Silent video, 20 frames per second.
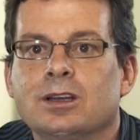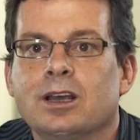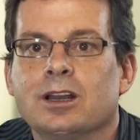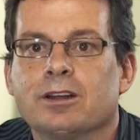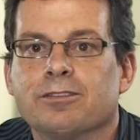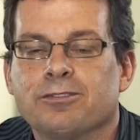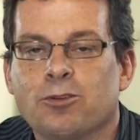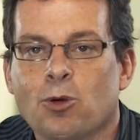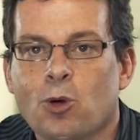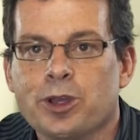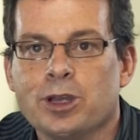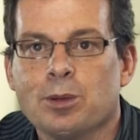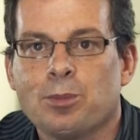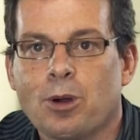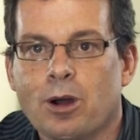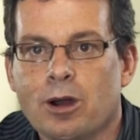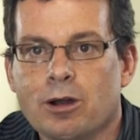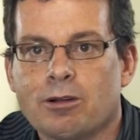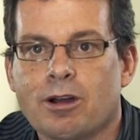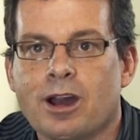in a four-year
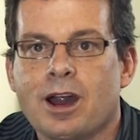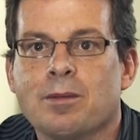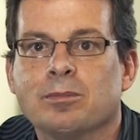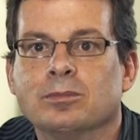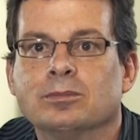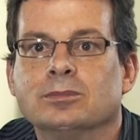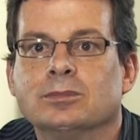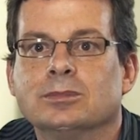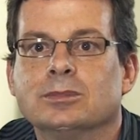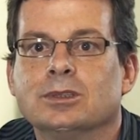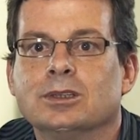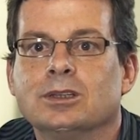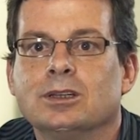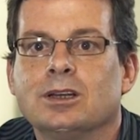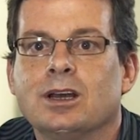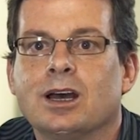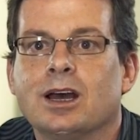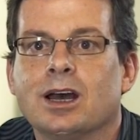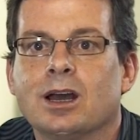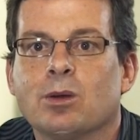program
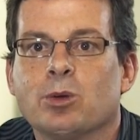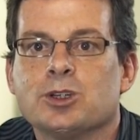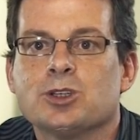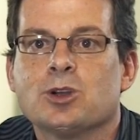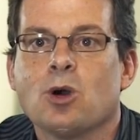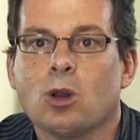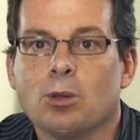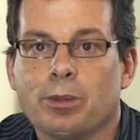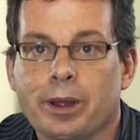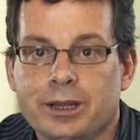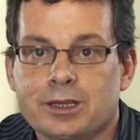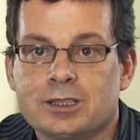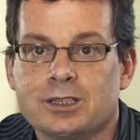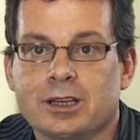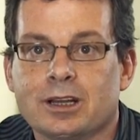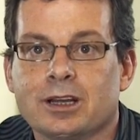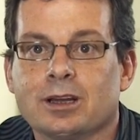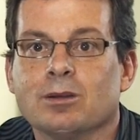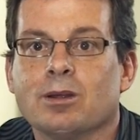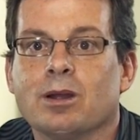which culminates
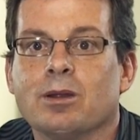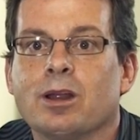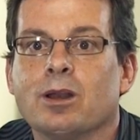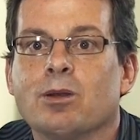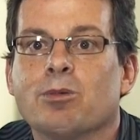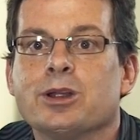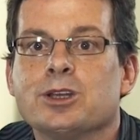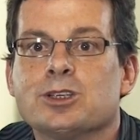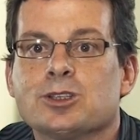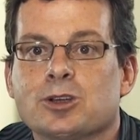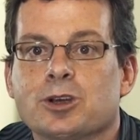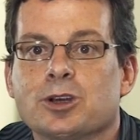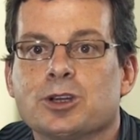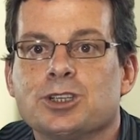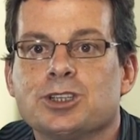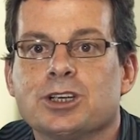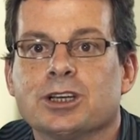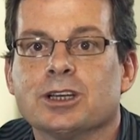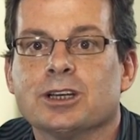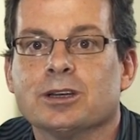in a
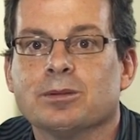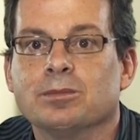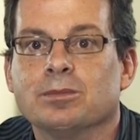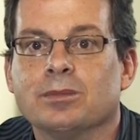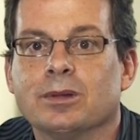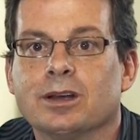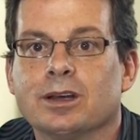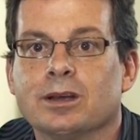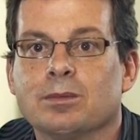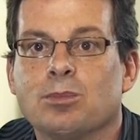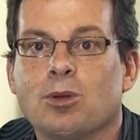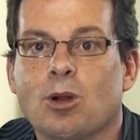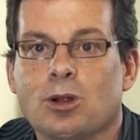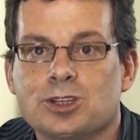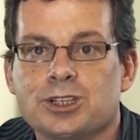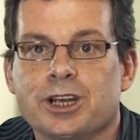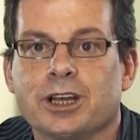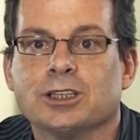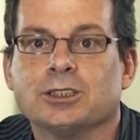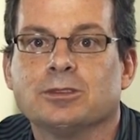research
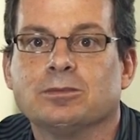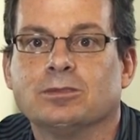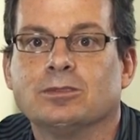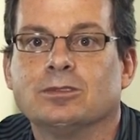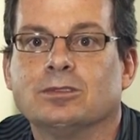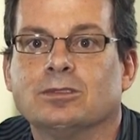project.